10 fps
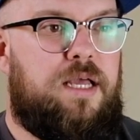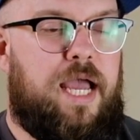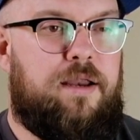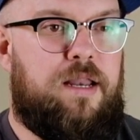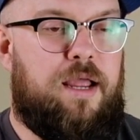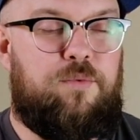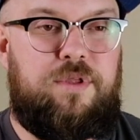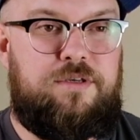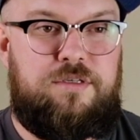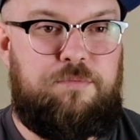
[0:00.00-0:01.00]
I
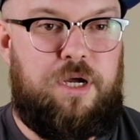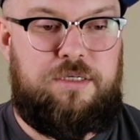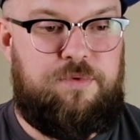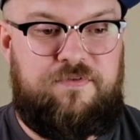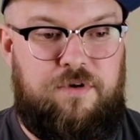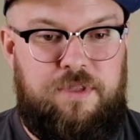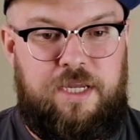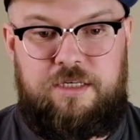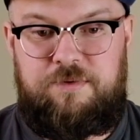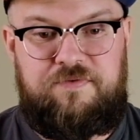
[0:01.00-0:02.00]
really just much prefer the
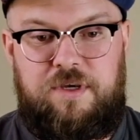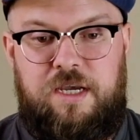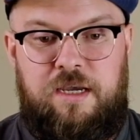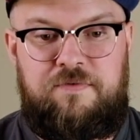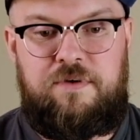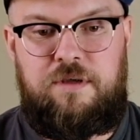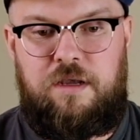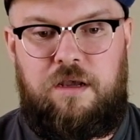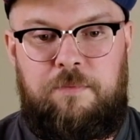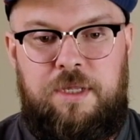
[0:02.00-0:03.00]

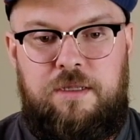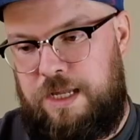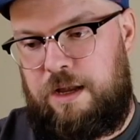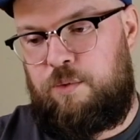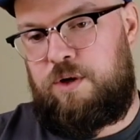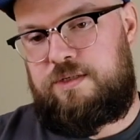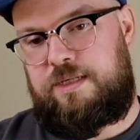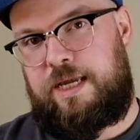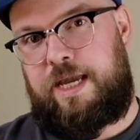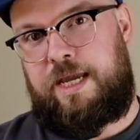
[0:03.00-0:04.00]
HP5. I will
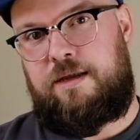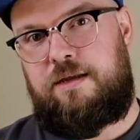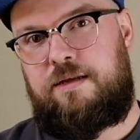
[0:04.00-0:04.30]
say,